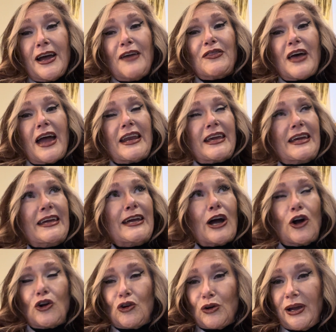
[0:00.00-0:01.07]
that he
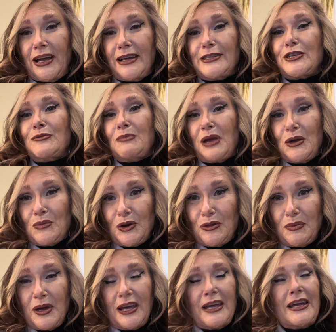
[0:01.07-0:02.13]
agreed to meet with
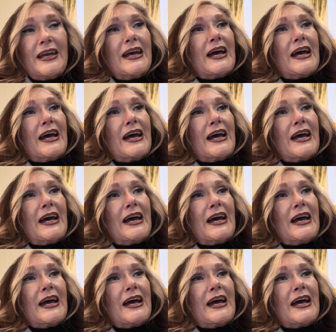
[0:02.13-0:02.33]
me.